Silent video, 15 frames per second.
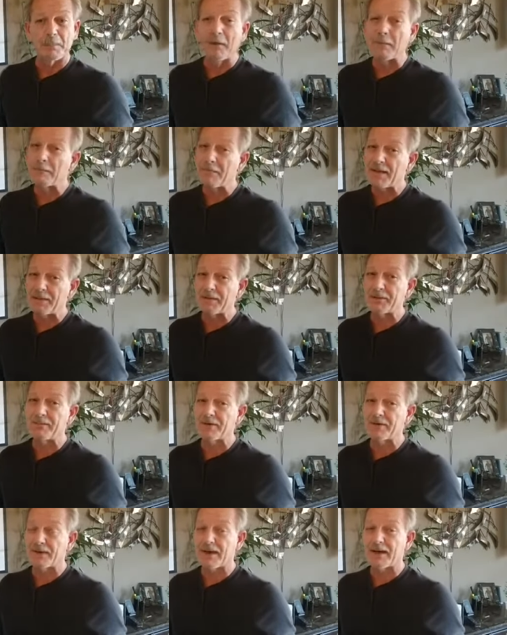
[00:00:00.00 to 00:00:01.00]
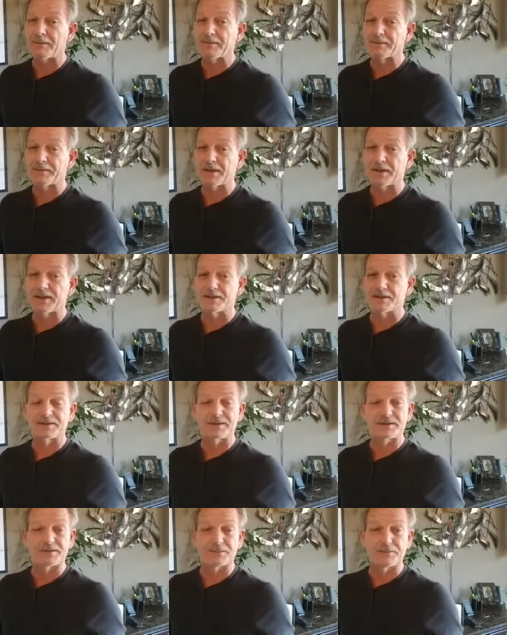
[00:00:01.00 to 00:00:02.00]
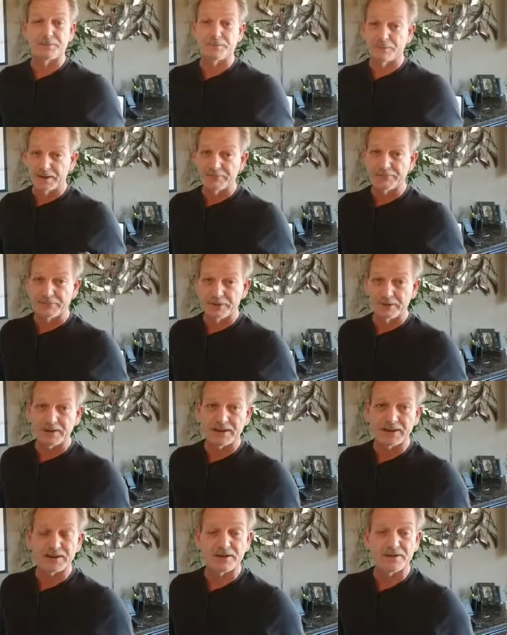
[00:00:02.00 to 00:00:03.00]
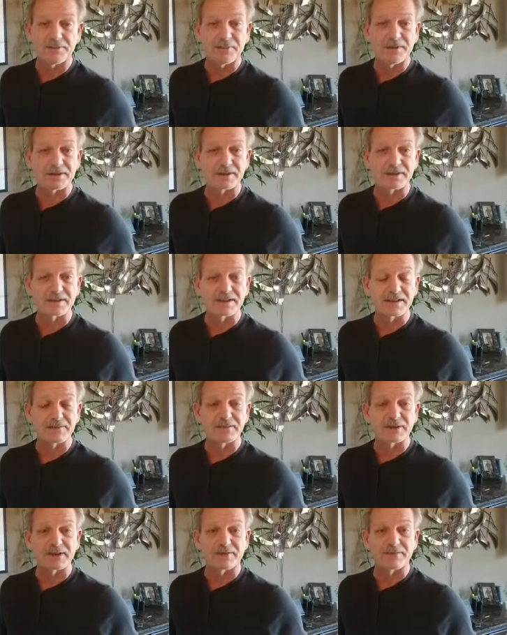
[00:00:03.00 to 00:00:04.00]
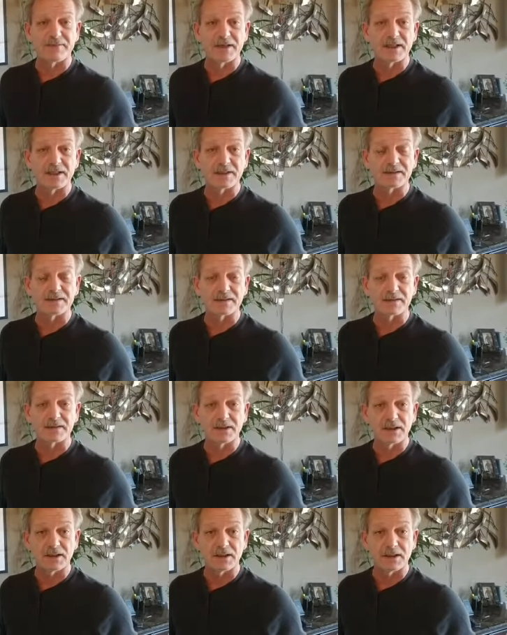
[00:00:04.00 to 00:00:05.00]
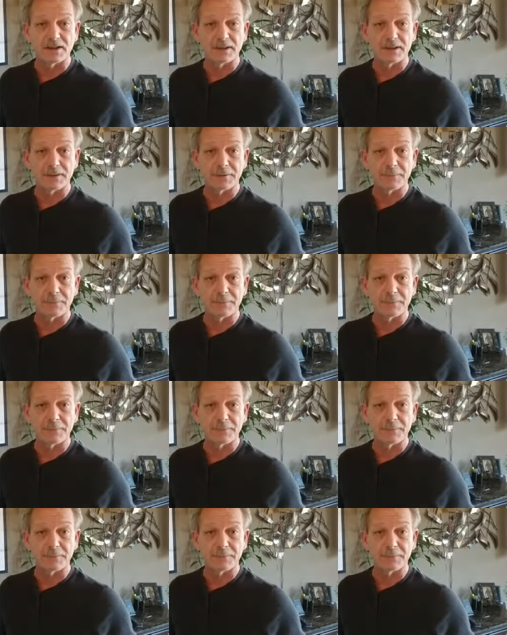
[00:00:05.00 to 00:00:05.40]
maybe perhaps because we really don't want to see what our finances look like.